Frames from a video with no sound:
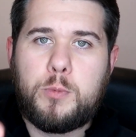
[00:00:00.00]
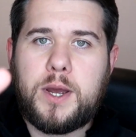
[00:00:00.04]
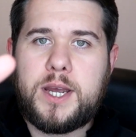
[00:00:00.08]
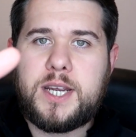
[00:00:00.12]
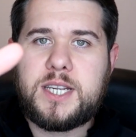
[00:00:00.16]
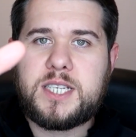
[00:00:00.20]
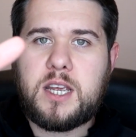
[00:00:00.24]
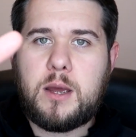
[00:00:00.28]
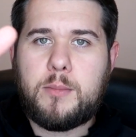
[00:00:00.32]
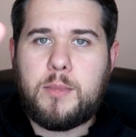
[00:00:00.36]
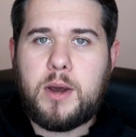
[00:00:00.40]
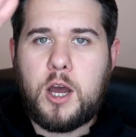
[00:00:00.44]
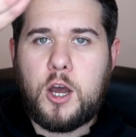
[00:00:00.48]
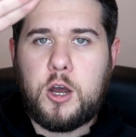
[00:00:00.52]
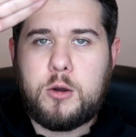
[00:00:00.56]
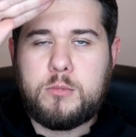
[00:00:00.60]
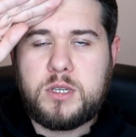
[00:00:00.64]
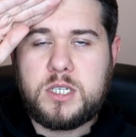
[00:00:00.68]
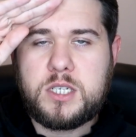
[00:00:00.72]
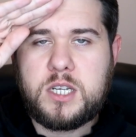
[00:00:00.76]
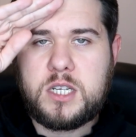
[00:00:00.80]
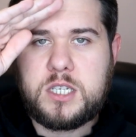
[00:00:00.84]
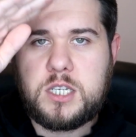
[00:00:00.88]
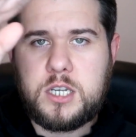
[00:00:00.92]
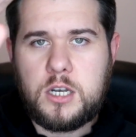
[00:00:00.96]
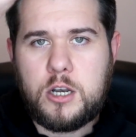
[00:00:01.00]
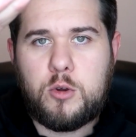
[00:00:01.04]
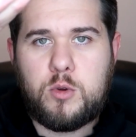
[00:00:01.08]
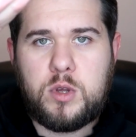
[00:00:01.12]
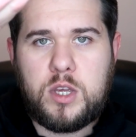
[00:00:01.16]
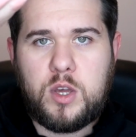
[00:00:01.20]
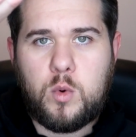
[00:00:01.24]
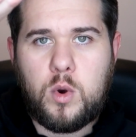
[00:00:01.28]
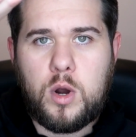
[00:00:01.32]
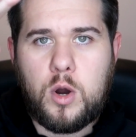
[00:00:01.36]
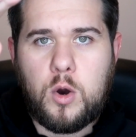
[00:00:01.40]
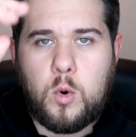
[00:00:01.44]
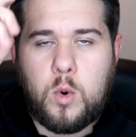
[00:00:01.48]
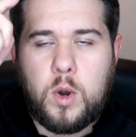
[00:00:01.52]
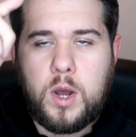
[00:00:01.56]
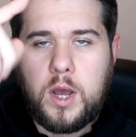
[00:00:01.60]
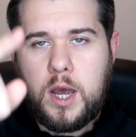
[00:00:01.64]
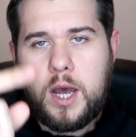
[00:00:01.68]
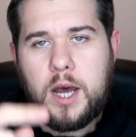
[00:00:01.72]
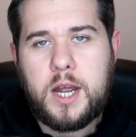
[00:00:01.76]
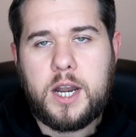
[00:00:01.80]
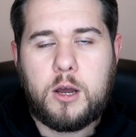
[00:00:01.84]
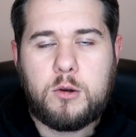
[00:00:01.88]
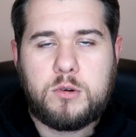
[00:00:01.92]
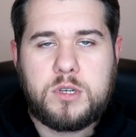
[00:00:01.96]
Peace out, my homies. I salute you all,
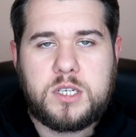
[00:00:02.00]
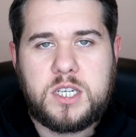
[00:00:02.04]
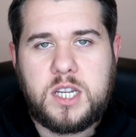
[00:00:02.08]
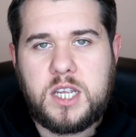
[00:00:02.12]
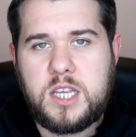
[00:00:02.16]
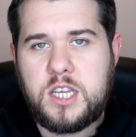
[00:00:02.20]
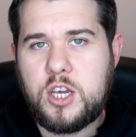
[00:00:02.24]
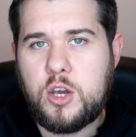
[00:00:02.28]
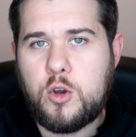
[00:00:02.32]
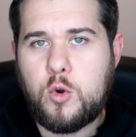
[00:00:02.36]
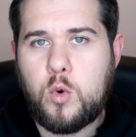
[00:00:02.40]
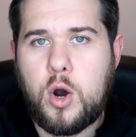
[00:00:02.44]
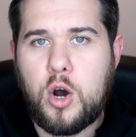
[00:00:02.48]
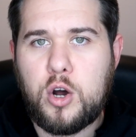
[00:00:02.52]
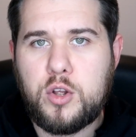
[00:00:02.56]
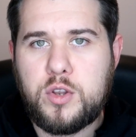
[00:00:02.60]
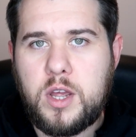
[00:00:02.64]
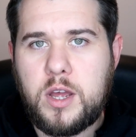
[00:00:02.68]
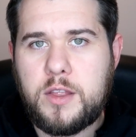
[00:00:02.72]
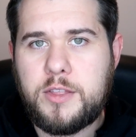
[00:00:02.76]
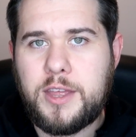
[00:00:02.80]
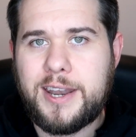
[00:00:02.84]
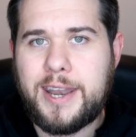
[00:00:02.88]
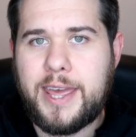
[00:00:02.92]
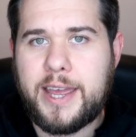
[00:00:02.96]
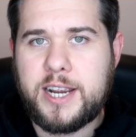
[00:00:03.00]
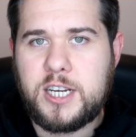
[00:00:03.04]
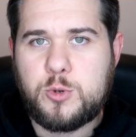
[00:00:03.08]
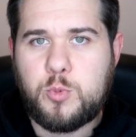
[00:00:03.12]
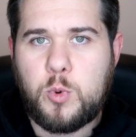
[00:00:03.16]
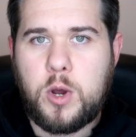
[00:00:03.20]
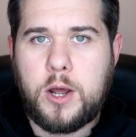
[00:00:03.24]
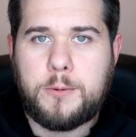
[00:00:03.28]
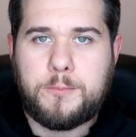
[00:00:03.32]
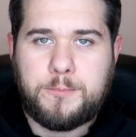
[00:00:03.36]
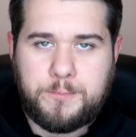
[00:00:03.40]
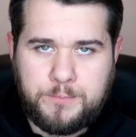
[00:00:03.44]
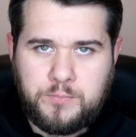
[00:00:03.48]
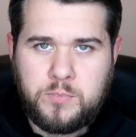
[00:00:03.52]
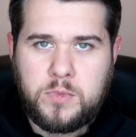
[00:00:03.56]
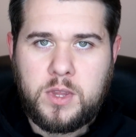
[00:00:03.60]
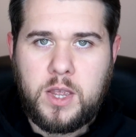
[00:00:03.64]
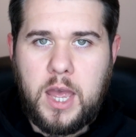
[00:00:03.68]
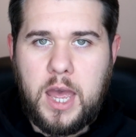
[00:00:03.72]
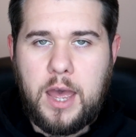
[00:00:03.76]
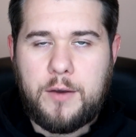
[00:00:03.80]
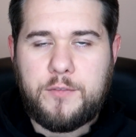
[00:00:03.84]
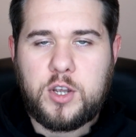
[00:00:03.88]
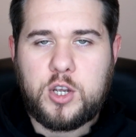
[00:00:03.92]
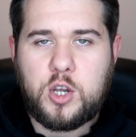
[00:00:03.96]
and I'll see you on the next one.
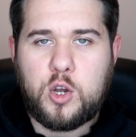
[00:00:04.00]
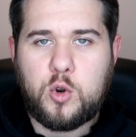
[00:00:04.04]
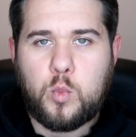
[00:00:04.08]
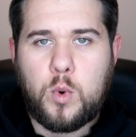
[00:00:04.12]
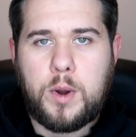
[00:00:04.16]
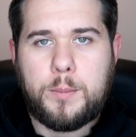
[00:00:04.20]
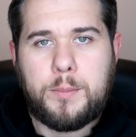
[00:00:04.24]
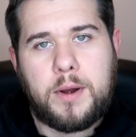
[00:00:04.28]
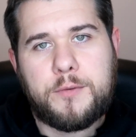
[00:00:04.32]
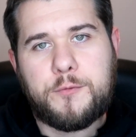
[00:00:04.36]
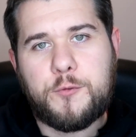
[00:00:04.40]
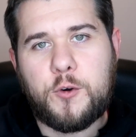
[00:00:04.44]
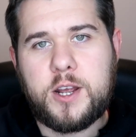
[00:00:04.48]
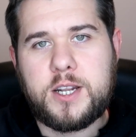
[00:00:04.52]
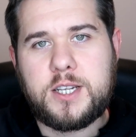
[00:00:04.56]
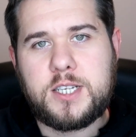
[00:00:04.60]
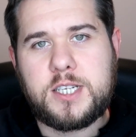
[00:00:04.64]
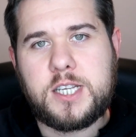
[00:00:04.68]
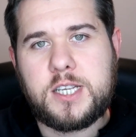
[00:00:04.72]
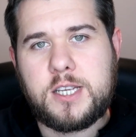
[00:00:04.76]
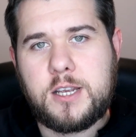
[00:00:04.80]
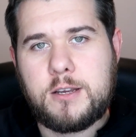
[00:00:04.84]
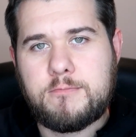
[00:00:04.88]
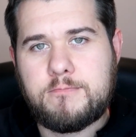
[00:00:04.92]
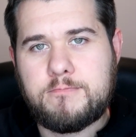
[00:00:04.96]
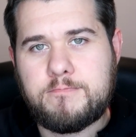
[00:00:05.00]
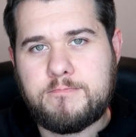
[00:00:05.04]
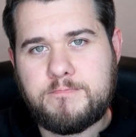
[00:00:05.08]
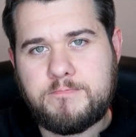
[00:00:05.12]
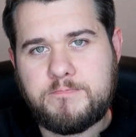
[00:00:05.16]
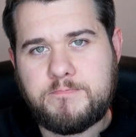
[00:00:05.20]
Have a good one, my friends.